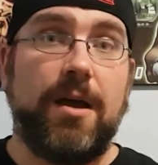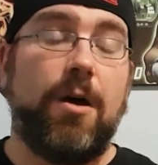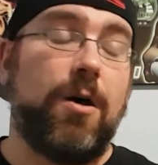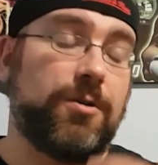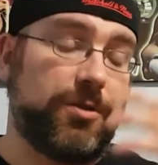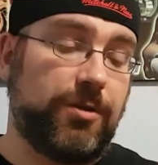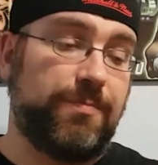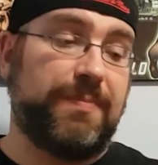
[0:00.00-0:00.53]

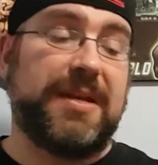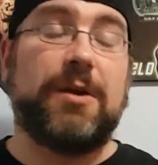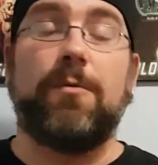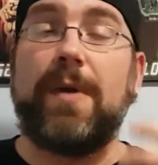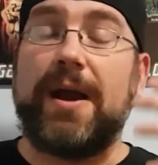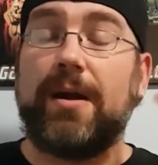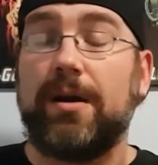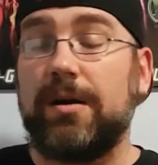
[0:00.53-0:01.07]
Also, be
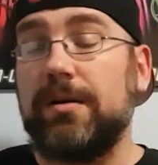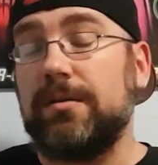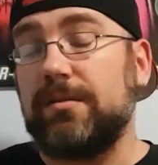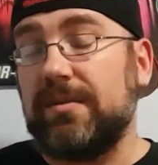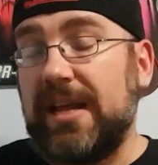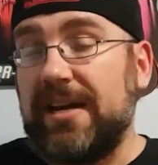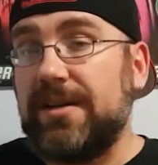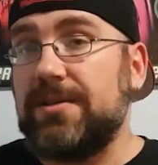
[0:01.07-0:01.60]
aware
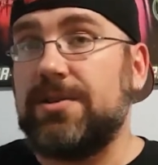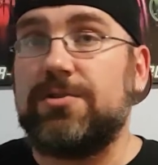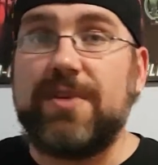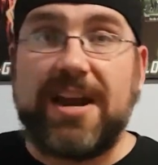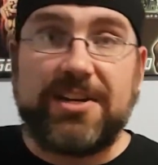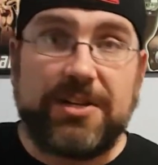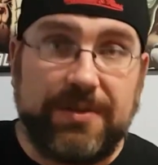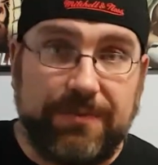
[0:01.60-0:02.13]
that it is a
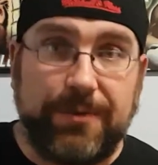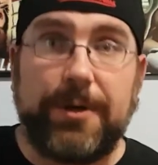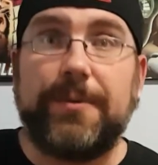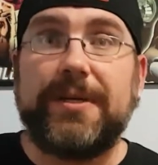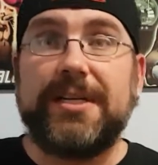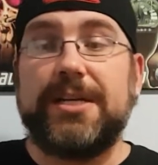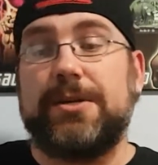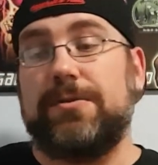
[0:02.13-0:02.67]
strategy
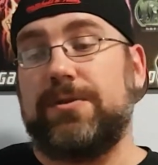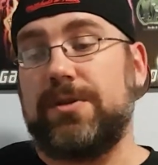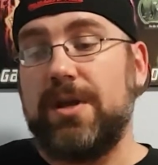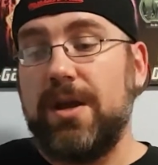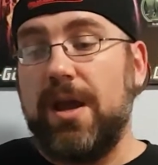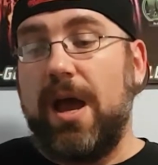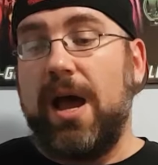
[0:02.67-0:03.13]
frequently used.